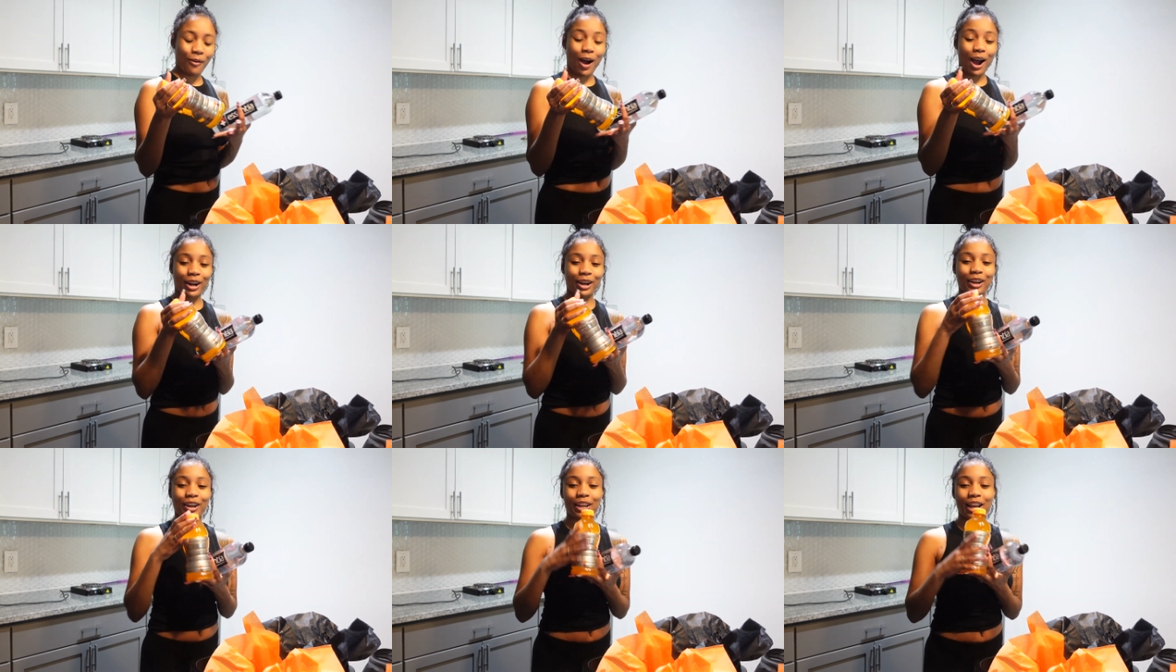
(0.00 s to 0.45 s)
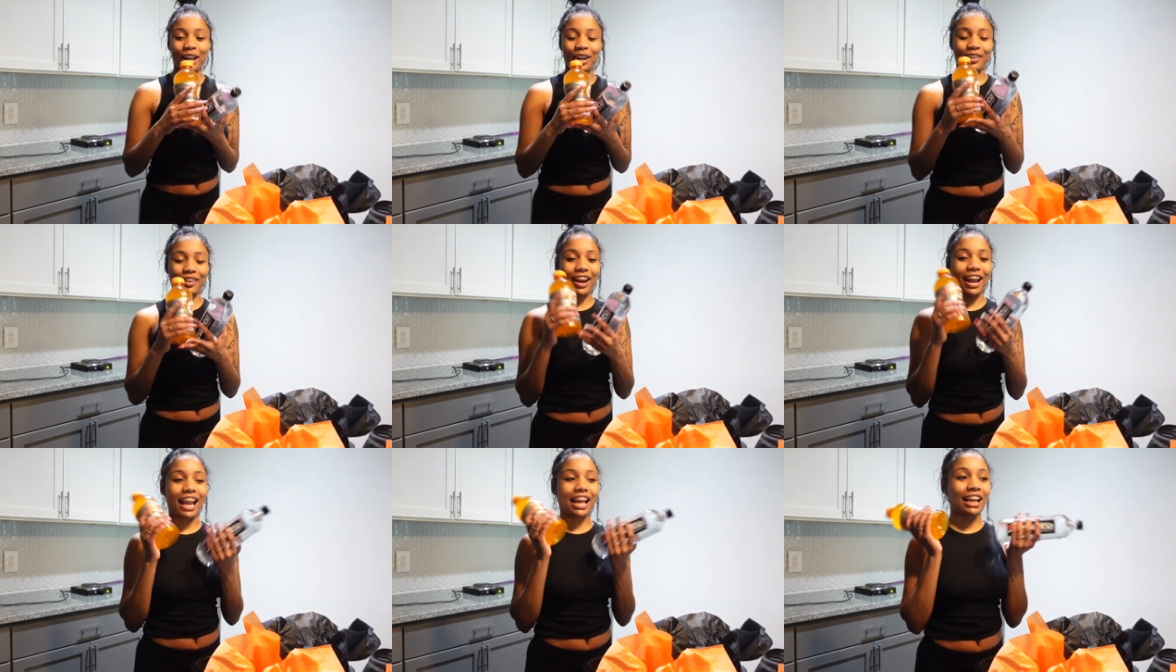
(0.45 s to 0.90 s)
Water
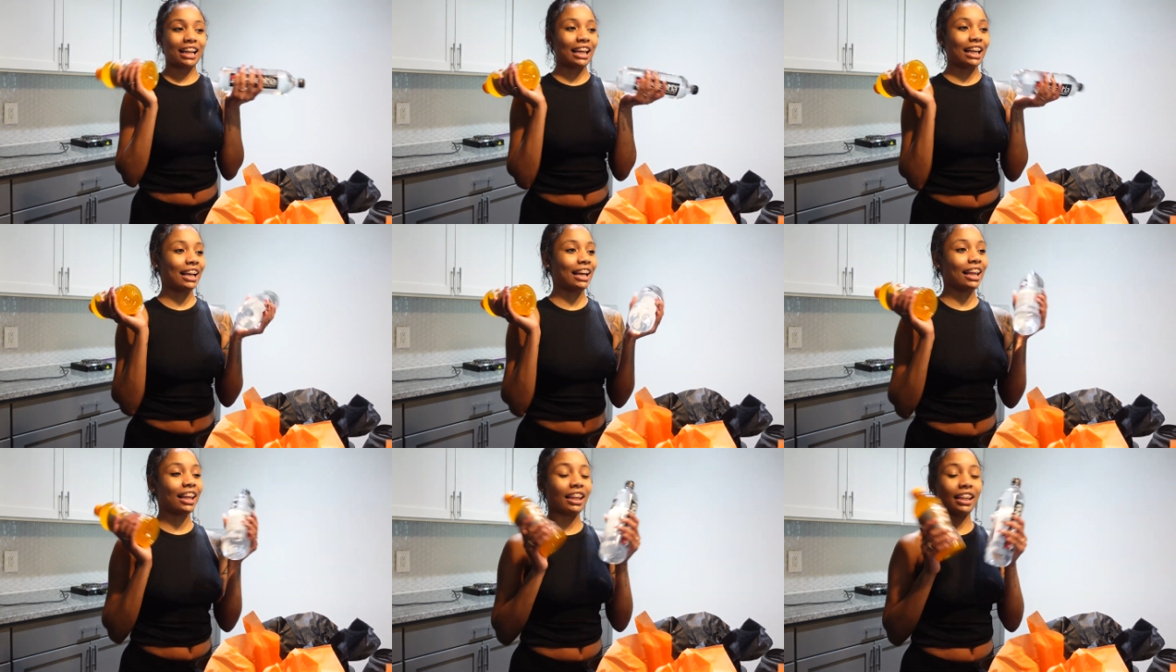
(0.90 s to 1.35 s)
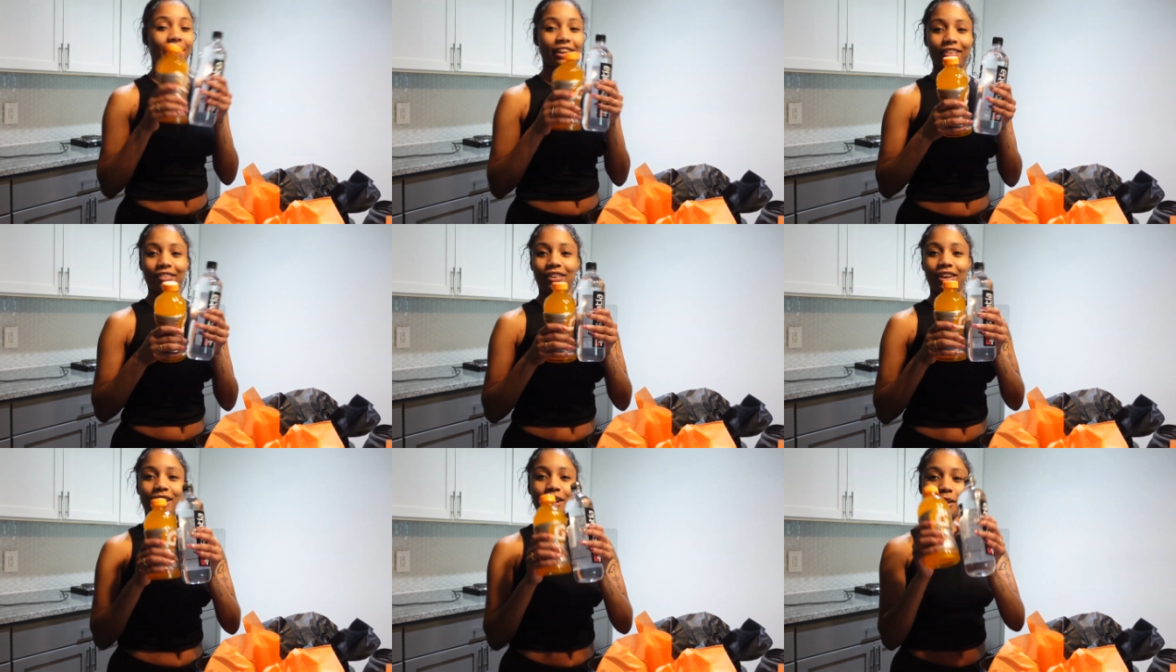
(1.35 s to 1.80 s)
Gatorade, need it,
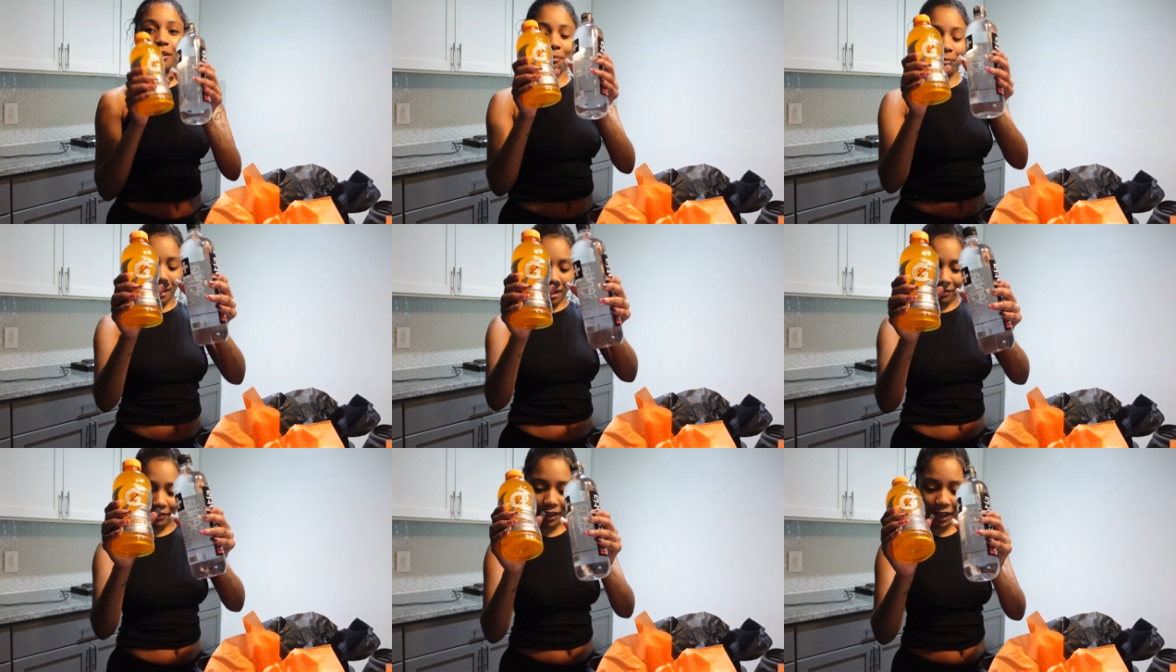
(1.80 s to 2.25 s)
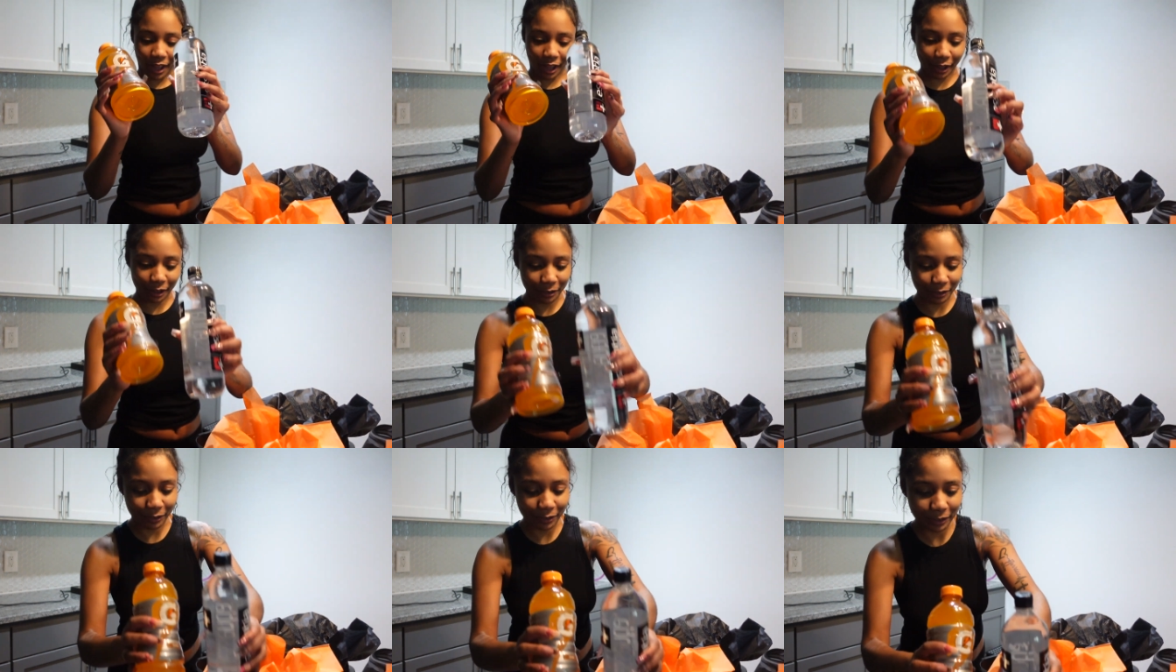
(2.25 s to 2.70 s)
love it, my fave.
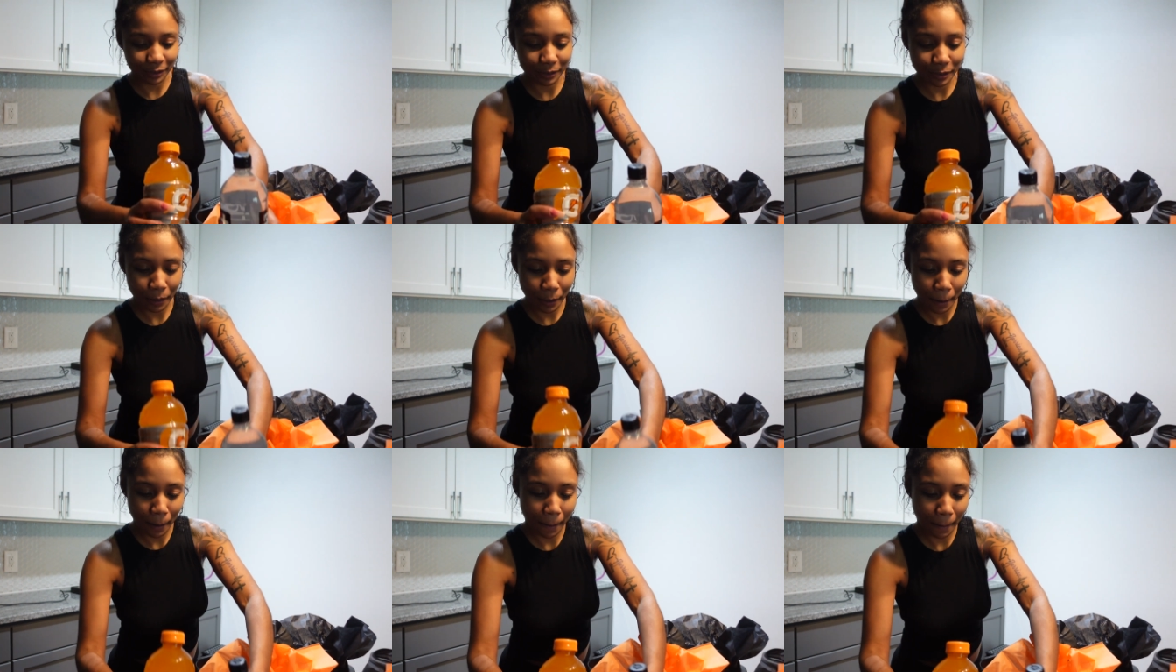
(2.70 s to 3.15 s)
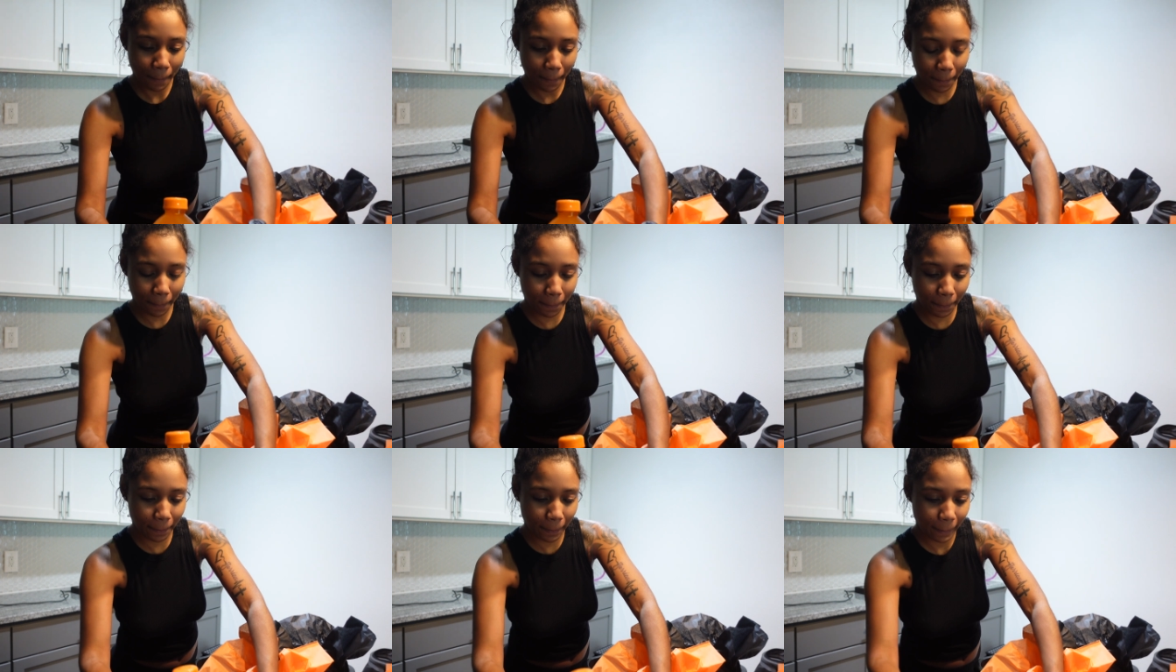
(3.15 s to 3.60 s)
I only got orange
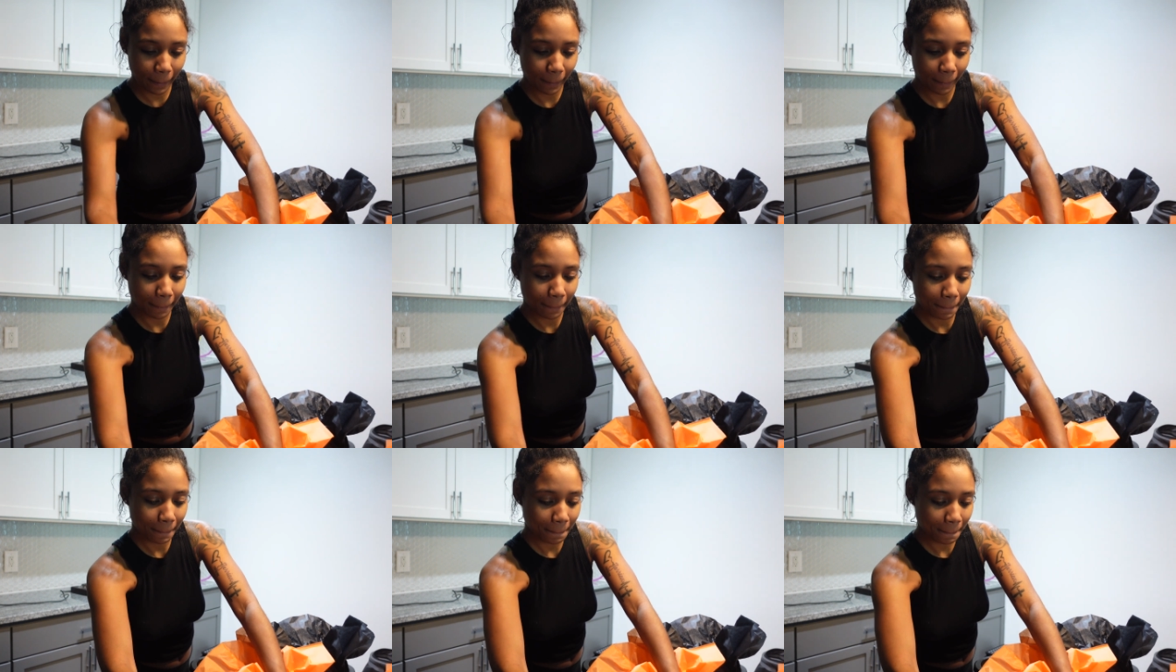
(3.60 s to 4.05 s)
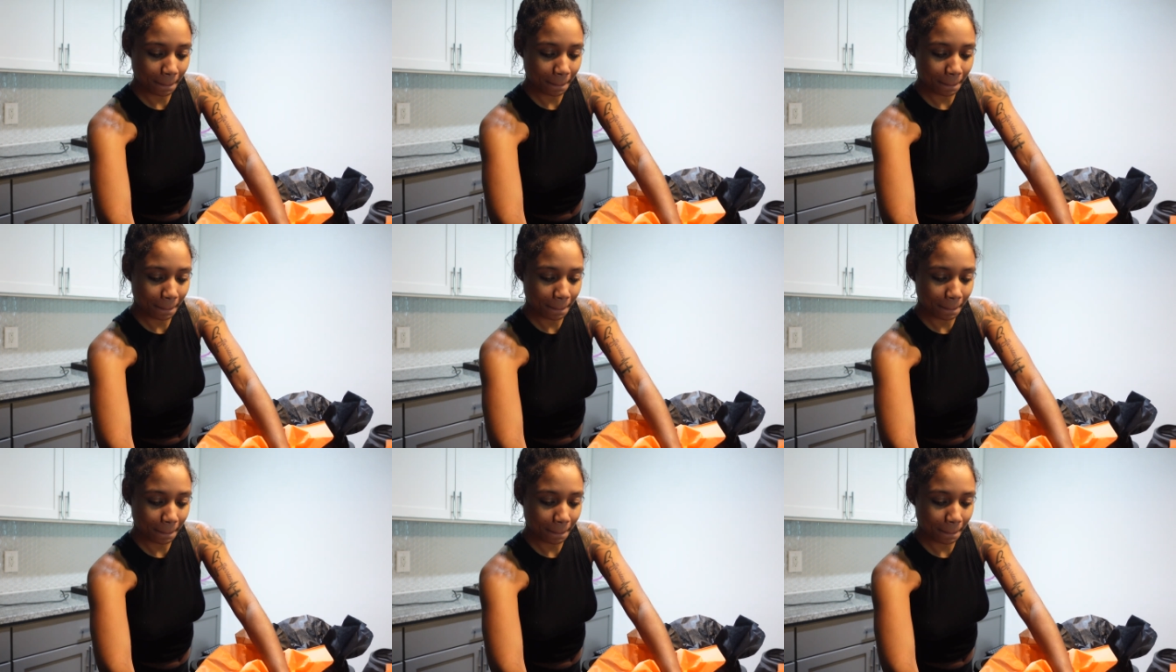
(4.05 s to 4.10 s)
Gatorade because it's Halloween.